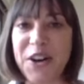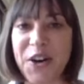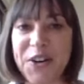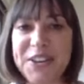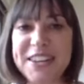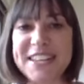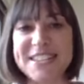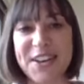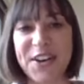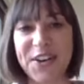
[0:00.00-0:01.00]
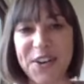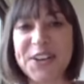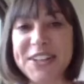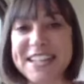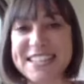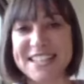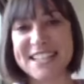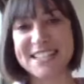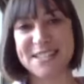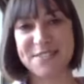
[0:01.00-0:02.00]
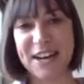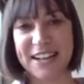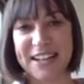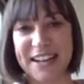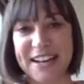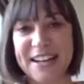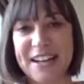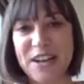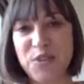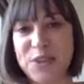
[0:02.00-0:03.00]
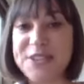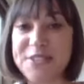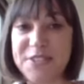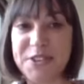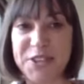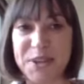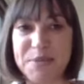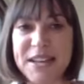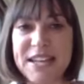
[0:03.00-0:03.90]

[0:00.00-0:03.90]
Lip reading: honor these earlier stages of hunger when you feel them,